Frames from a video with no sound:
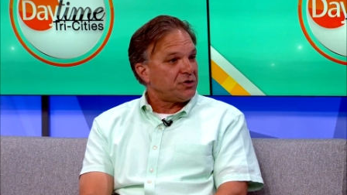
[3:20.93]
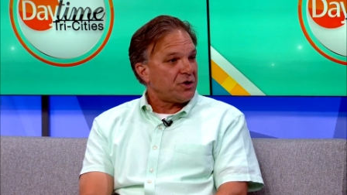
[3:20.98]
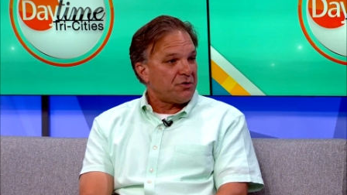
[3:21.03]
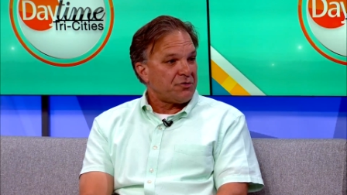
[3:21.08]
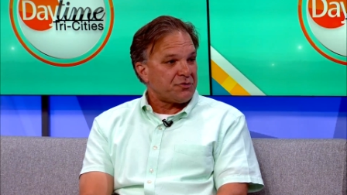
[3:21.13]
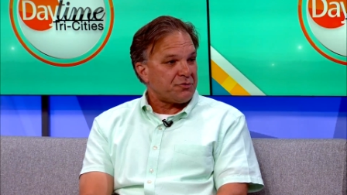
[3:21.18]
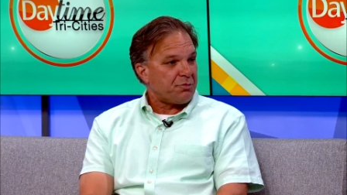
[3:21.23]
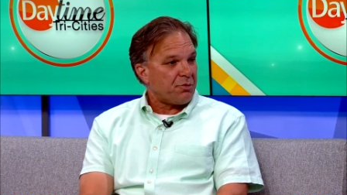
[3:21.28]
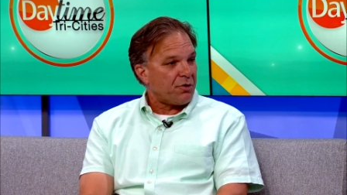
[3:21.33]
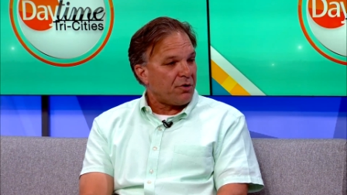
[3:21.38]

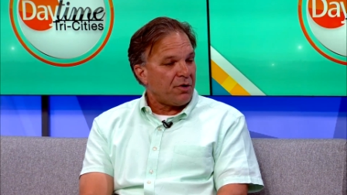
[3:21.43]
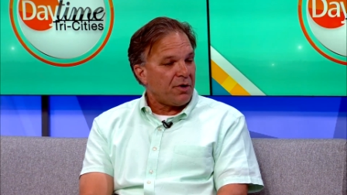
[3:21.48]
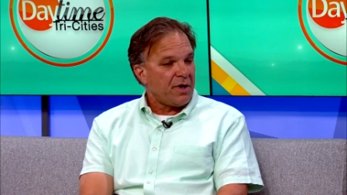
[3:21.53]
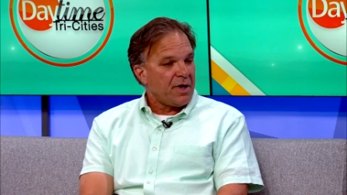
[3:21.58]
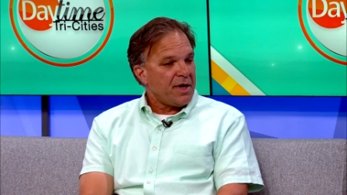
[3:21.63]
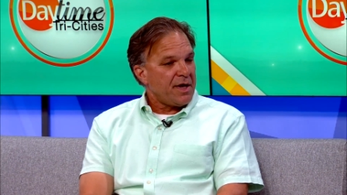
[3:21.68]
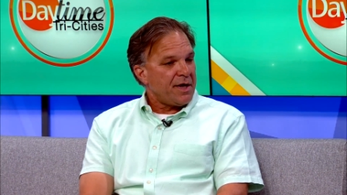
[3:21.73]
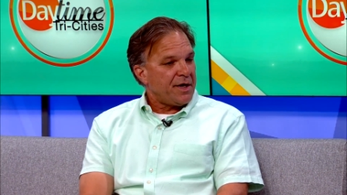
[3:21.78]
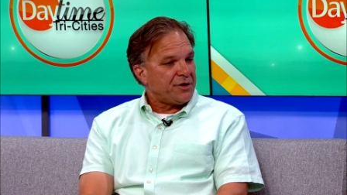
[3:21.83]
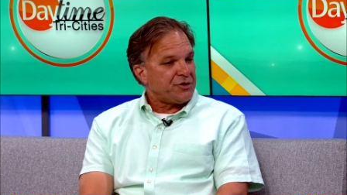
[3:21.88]
Jonesborough
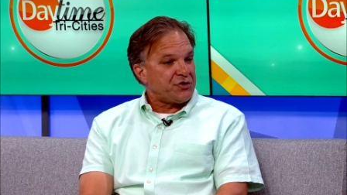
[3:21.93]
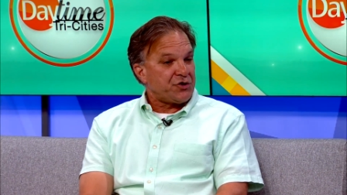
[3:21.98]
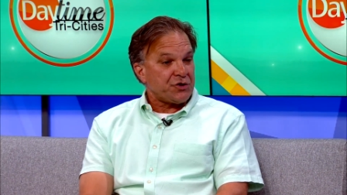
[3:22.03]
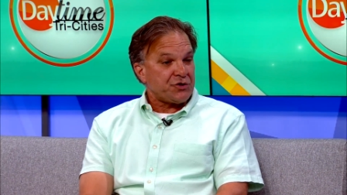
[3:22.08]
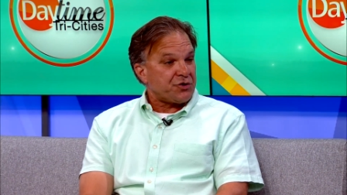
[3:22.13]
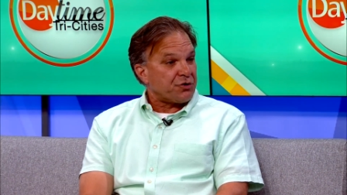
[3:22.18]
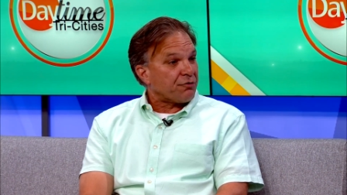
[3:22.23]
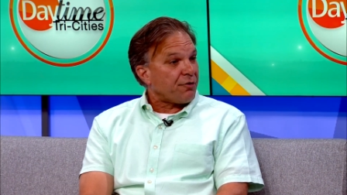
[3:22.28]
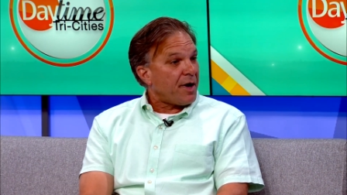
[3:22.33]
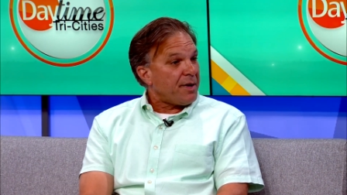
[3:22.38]
is
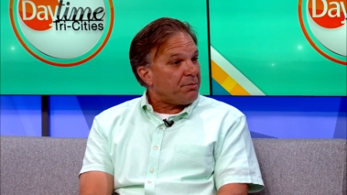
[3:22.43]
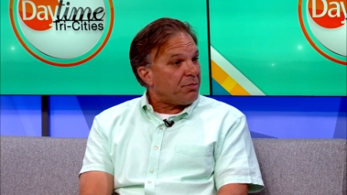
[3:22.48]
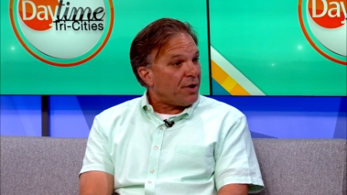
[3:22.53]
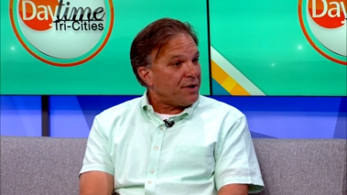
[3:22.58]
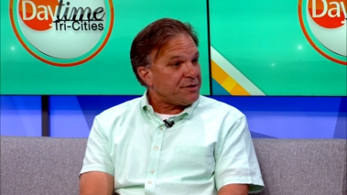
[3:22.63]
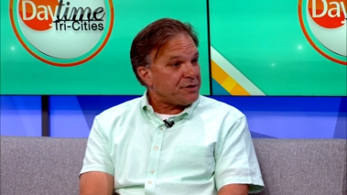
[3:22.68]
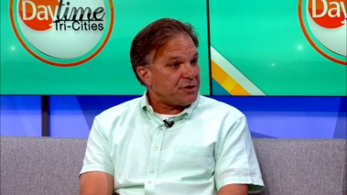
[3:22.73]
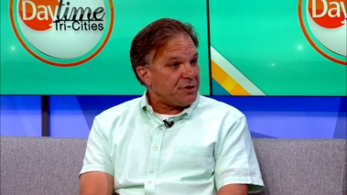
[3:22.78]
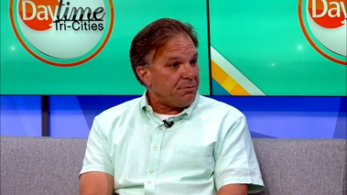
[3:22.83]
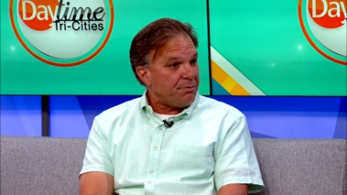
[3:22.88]
just a great
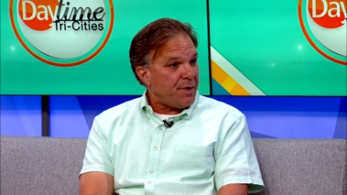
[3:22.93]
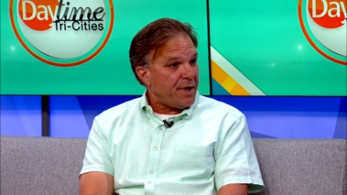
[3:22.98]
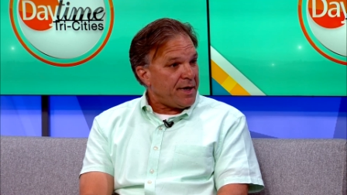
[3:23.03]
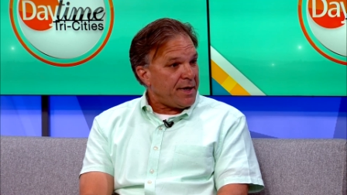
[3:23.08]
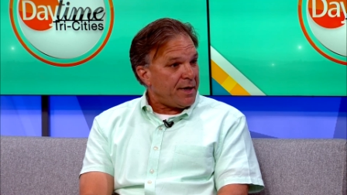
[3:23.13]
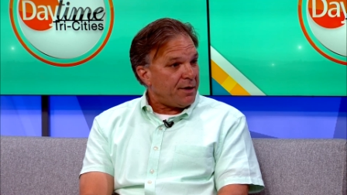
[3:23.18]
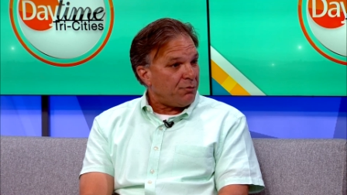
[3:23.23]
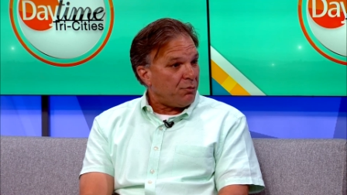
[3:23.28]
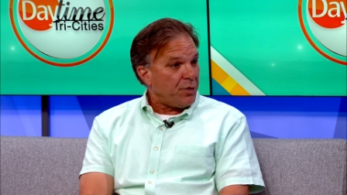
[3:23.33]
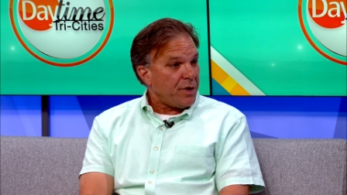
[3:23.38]
place to
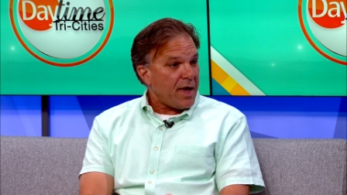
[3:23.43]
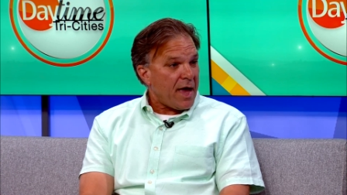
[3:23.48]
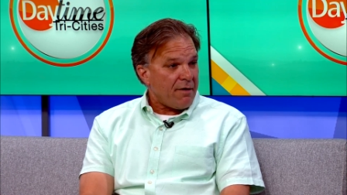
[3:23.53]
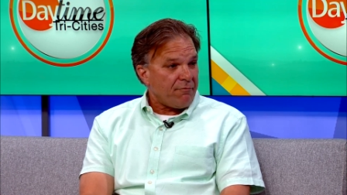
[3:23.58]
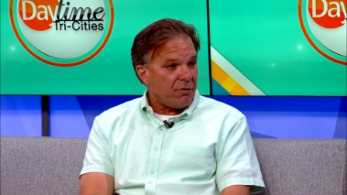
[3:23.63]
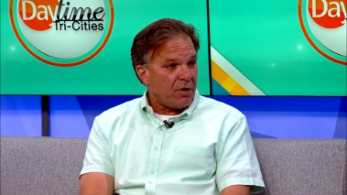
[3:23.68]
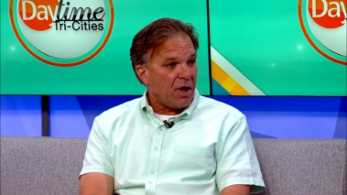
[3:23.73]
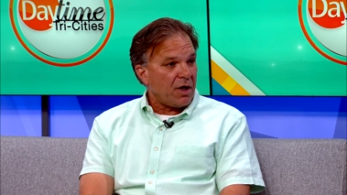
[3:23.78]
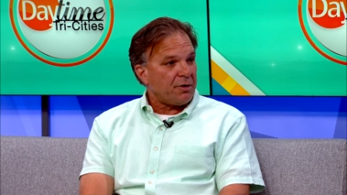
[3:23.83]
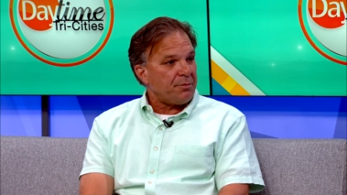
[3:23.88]
be, and we have
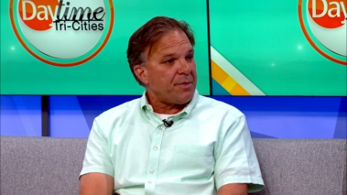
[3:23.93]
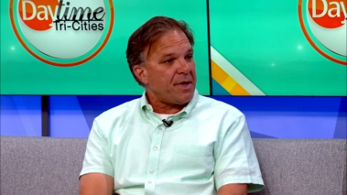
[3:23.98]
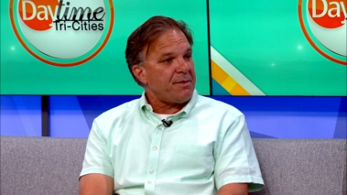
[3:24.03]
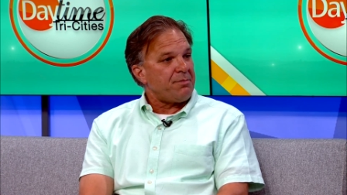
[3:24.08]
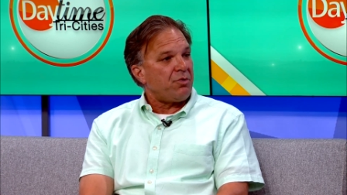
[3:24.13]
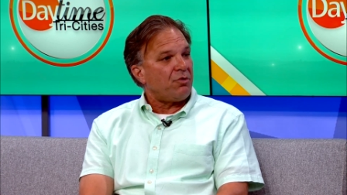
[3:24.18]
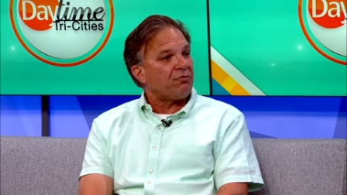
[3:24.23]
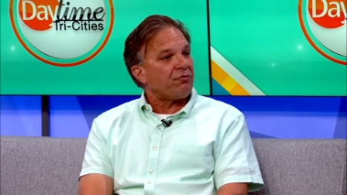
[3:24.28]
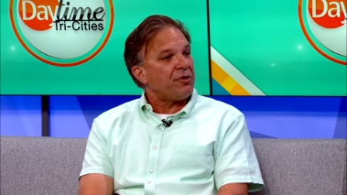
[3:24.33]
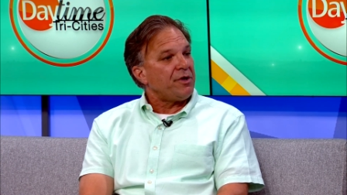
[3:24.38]
a lot of
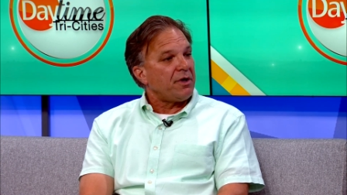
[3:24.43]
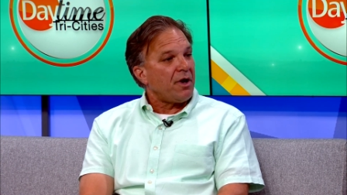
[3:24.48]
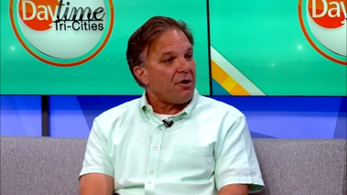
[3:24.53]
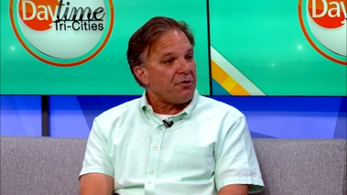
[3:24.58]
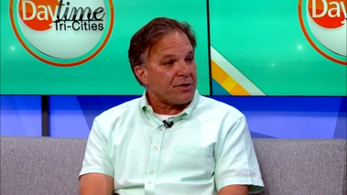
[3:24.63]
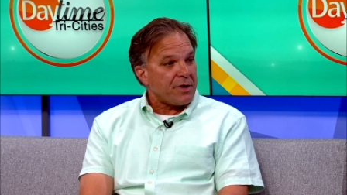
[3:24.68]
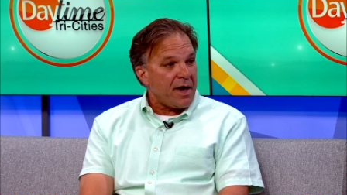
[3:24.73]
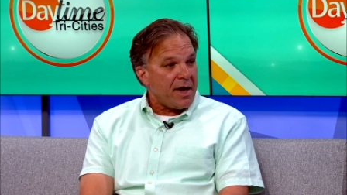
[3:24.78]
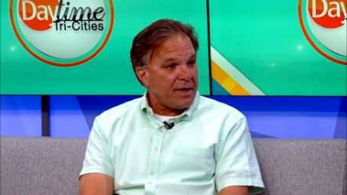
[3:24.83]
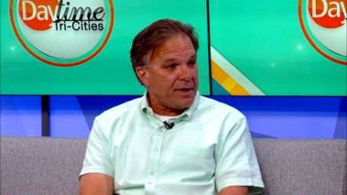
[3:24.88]
people
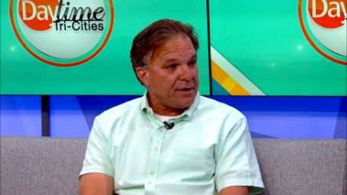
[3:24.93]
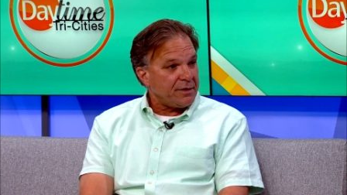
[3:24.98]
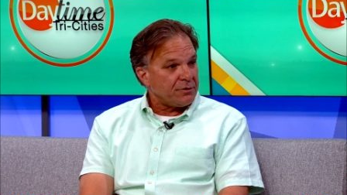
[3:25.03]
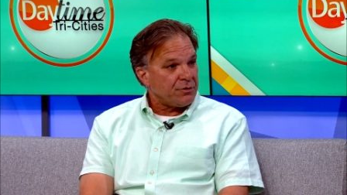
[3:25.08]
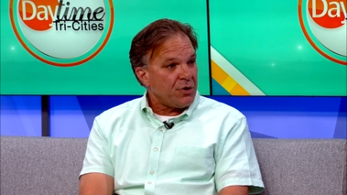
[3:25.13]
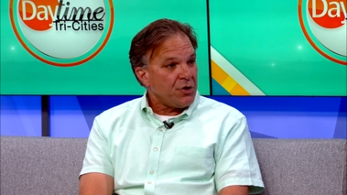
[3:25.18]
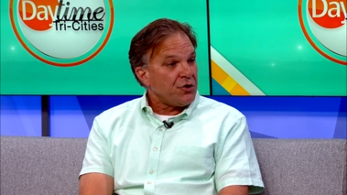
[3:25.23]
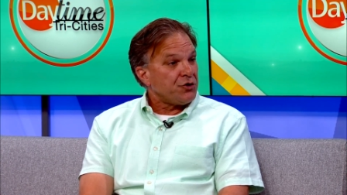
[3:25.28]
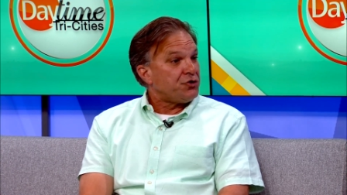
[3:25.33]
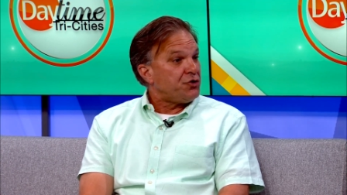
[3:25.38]
relocating
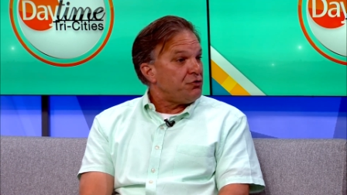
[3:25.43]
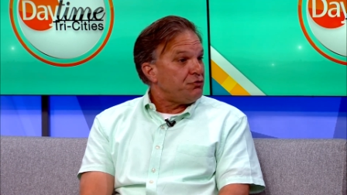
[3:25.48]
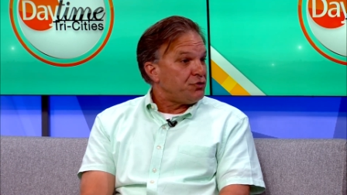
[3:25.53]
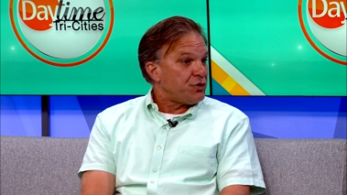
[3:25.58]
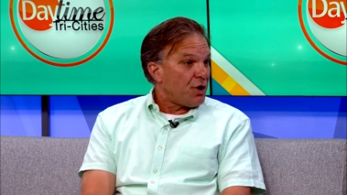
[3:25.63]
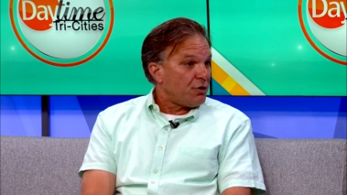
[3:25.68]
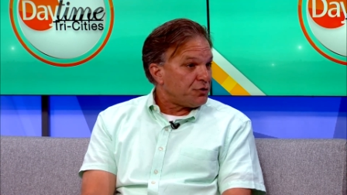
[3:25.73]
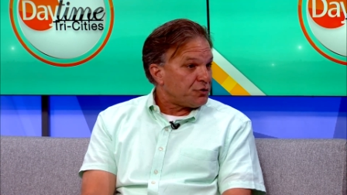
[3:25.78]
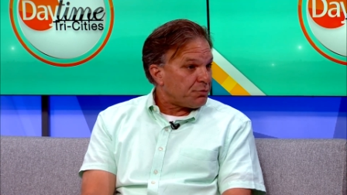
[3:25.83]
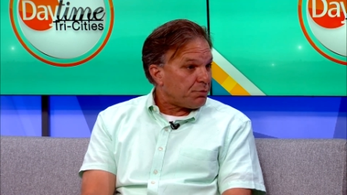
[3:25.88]
to
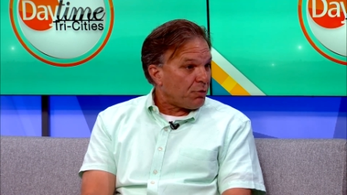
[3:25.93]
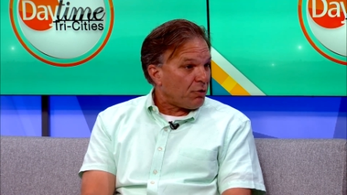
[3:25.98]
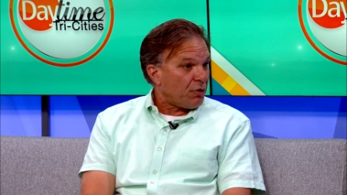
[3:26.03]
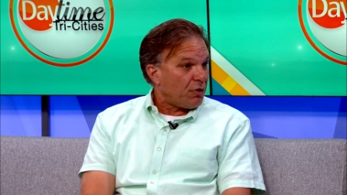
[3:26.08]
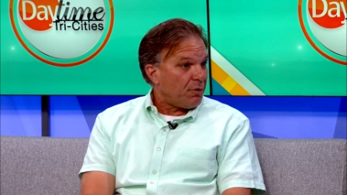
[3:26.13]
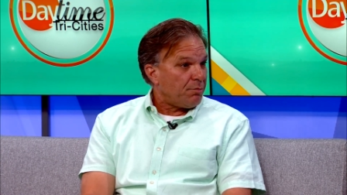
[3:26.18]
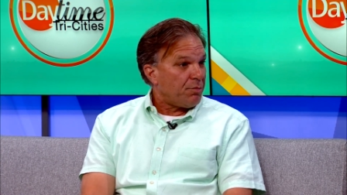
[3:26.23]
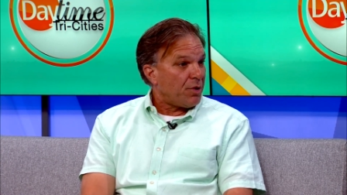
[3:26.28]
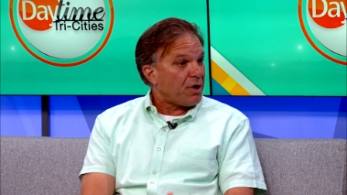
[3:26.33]
Jonesborough mm.